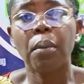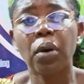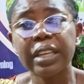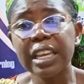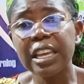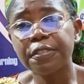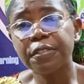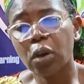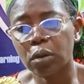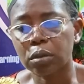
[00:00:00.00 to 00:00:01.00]
But if
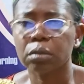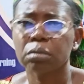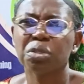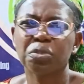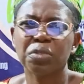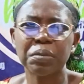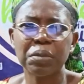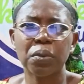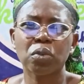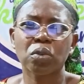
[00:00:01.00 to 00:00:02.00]
not, you find
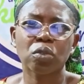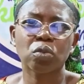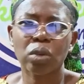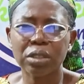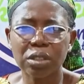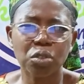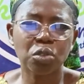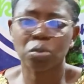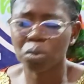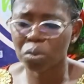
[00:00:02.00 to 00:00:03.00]
people not wanting
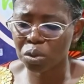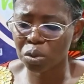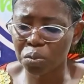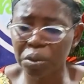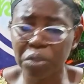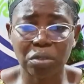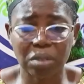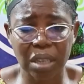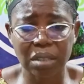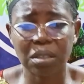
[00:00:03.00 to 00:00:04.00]
to,
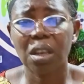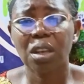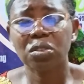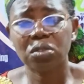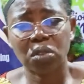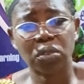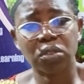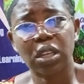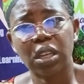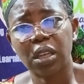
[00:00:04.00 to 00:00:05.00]
patronize such
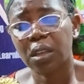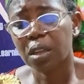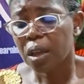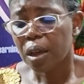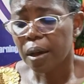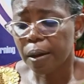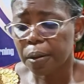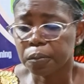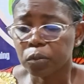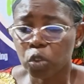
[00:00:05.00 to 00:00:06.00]

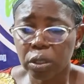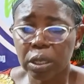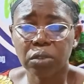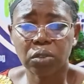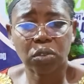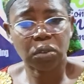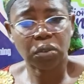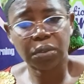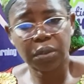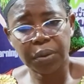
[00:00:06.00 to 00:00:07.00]
journals or
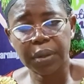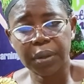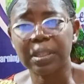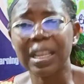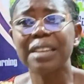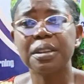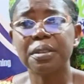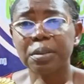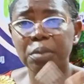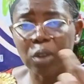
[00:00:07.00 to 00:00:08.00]
such series. Then,
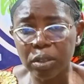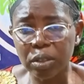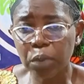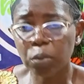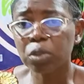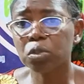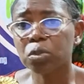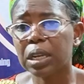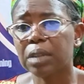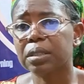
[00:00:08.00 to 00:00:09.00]
because that one
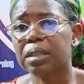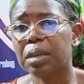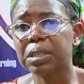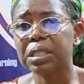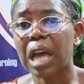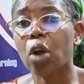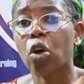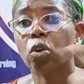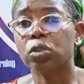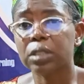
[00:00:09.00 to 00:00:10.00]
too now determines how
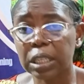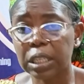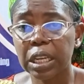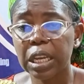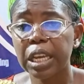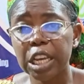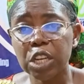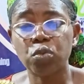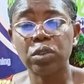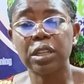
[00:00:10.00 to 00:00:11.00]
costly
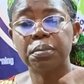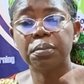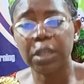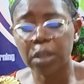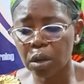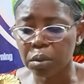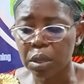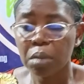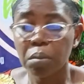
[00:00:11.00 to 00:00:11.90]
it will become.